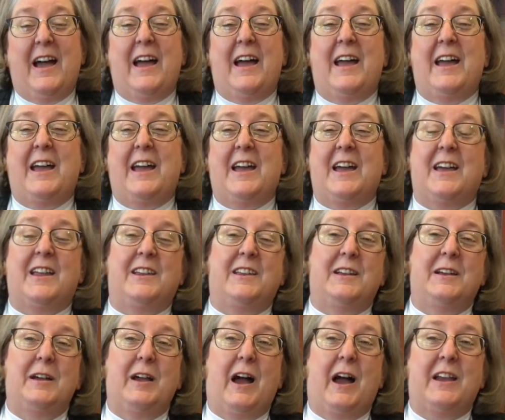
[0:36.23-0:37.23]

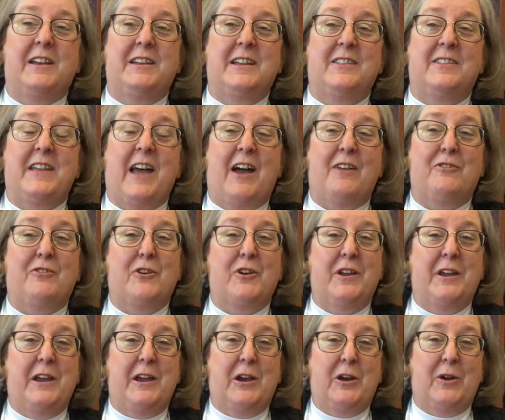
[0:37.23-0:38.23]
And I did that for
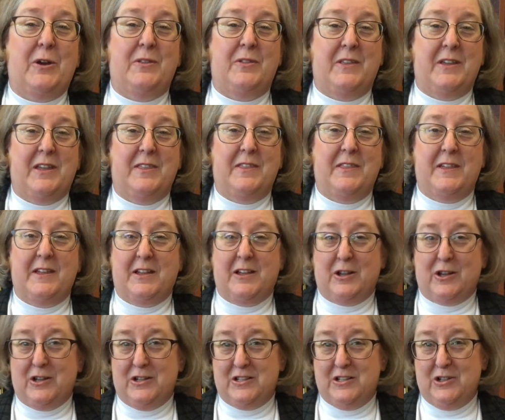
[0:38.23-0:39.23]
a year, and then the
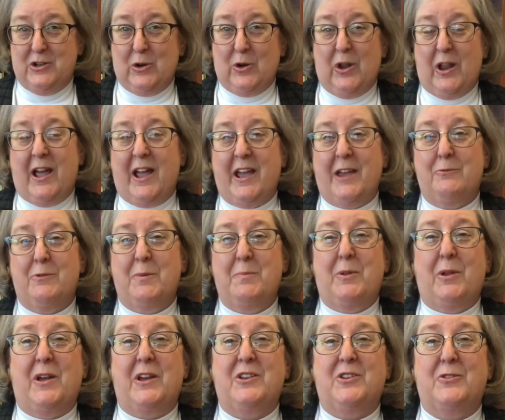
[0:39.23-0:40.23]
girl I had
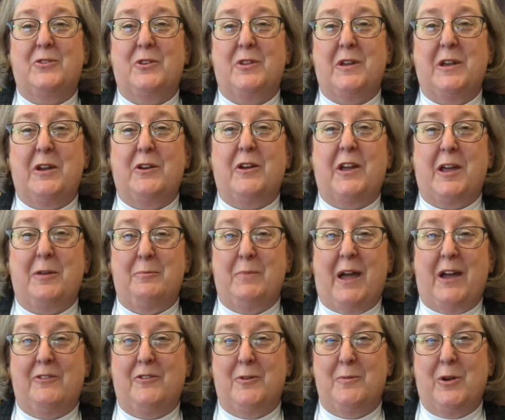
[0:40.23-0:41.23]
replaced for the year came
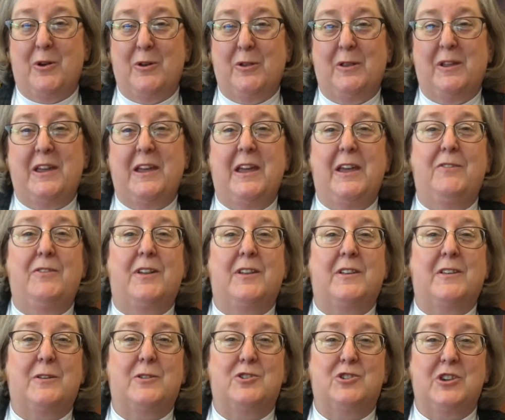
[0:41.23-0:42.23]
back from her leave,
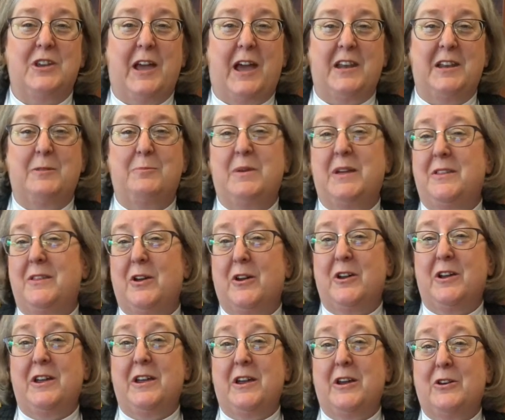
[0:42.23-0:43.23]
and so she had to be there
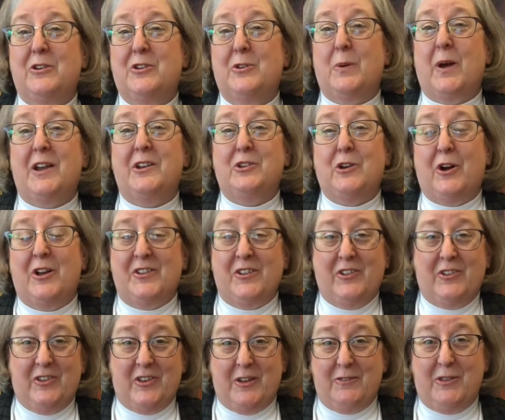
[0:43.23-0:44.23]
a year. So I taught
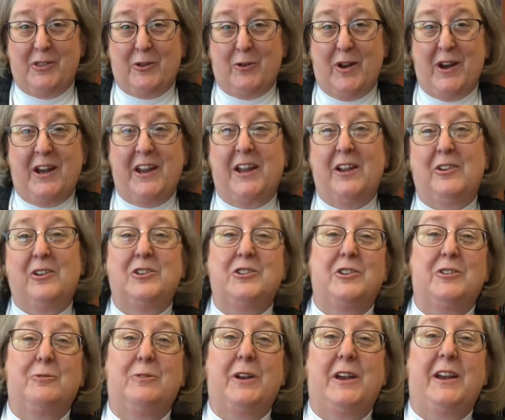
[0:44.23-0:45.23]
7th grade English
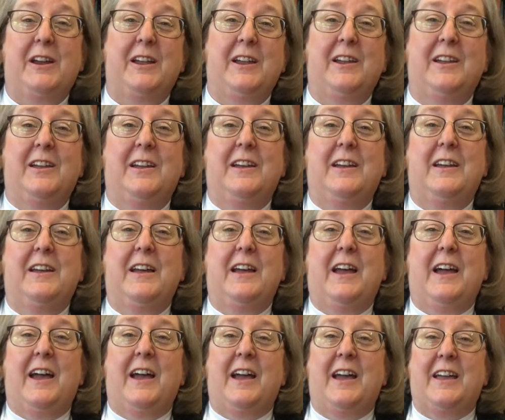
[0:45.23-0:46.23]
and reading,
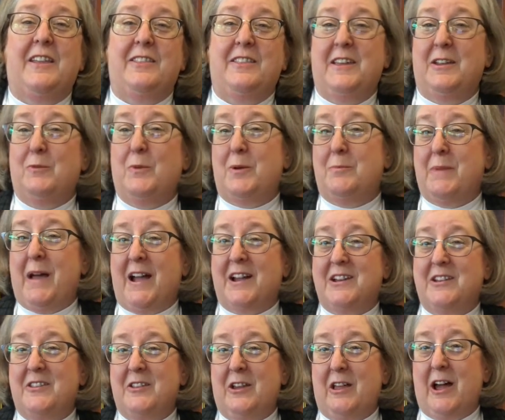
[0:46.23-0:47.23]
and then went back
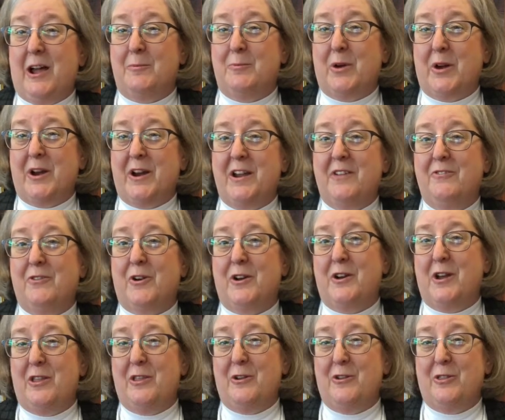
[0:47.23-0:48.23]
to the library for
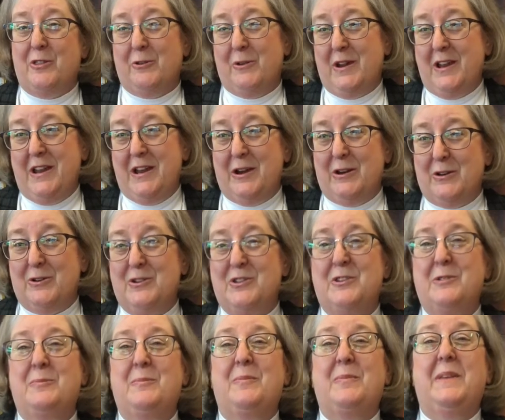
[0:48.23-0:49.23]
another 3
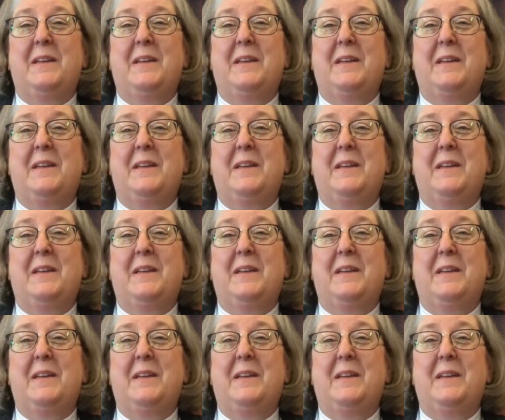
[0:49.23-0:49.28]
years.